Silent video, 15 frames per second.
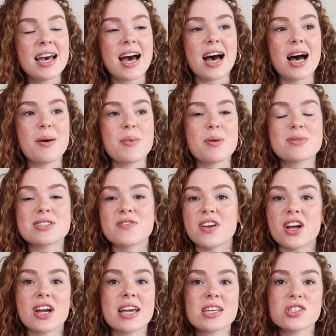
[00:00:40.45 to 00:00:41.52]
Um, it was
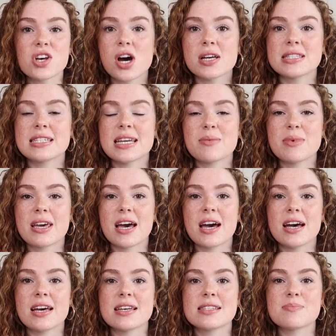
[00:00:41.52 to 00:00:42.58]
very exhausting
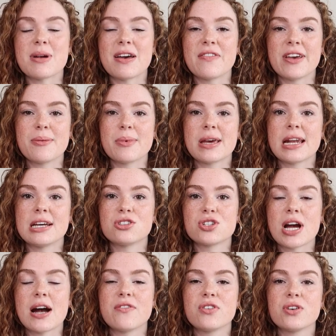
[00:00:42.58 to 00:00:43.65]
because my family and I
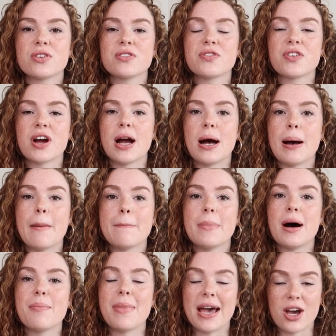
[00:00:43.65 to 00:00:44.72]
traveled
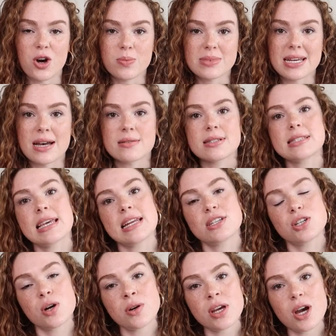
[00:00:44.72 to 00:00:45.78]
from my hometown to San
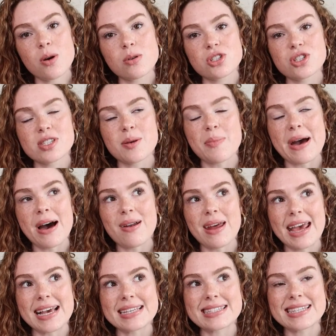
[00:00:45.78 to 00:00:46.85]
Antonio, which is about
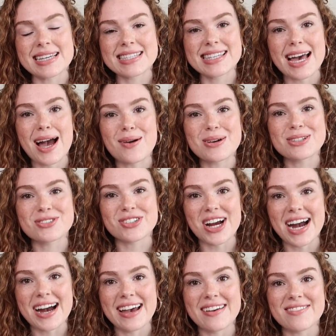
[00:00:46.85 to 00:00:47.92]
a six hour
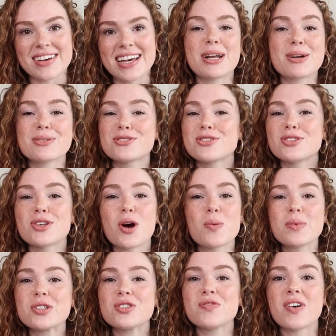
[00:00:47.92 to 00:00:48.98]
drive, but it was so
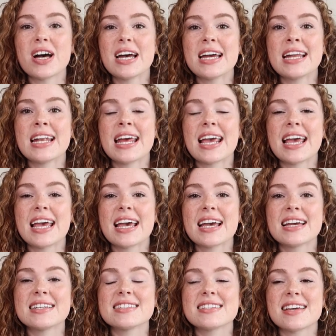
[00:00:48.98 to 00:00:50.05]
much fun,
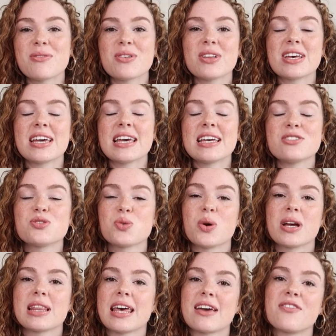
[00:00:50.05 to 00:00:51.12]
and I really
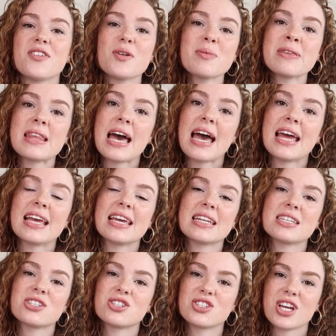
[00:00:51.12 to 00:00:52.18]
enjoyed like filming that and
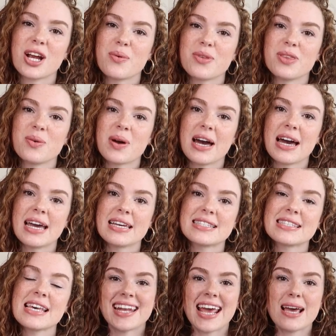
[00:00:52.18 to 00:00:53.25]
getting to share it with you
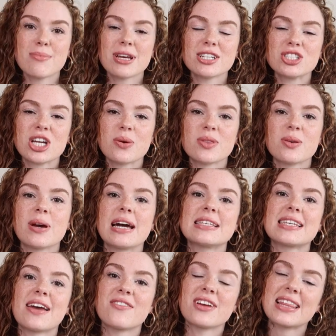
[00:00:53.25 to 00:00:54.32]
guys. Today, I'm going to share with you
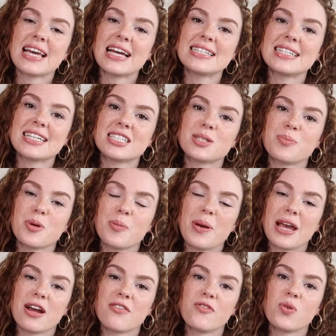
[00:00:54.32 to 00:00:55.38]
guys everything I did to
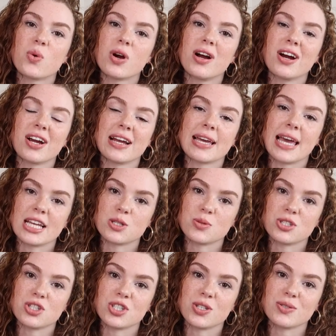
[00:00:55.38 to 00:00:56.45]
prepare for our
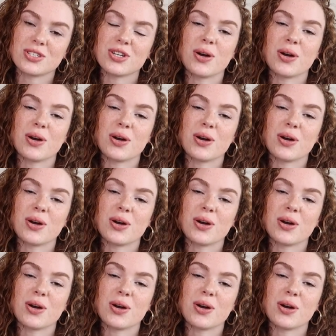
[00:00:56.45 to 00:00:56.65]
engagement shoot.